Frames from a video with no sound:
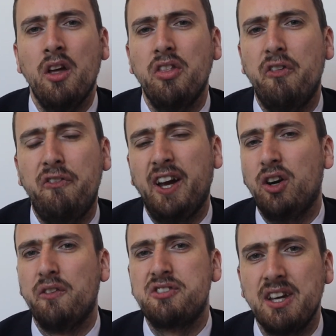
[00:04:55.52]
The figure
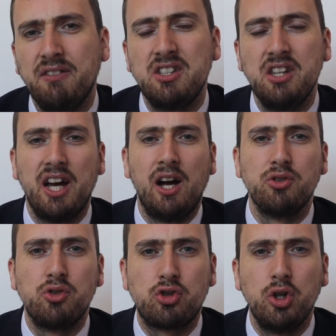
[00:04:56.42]
of
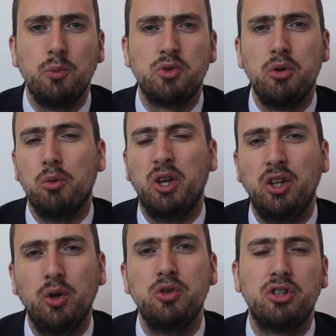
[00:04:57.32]
70,000 troops that were
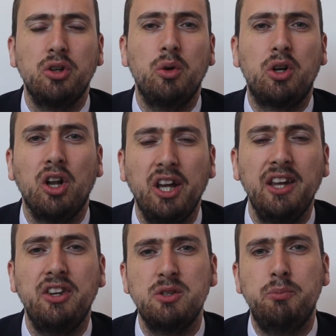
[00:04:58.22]
used to clear
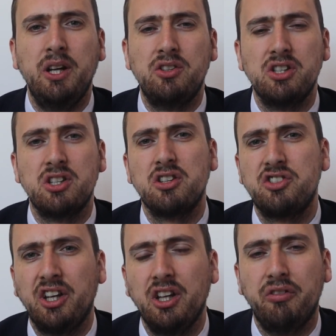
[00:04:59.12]
these beaches is a
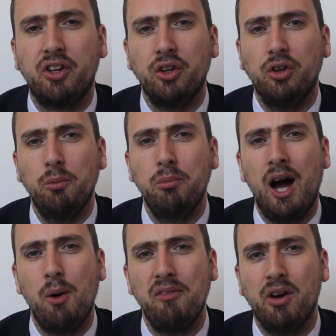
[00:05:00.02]
significant number,
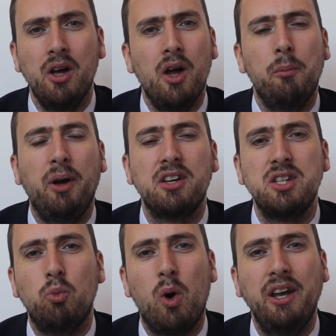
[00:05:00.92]
however, because
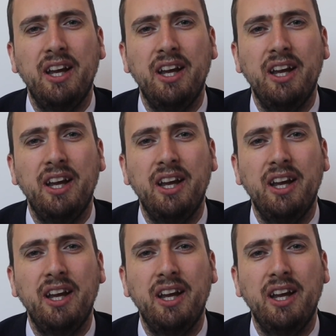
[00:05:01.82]
it went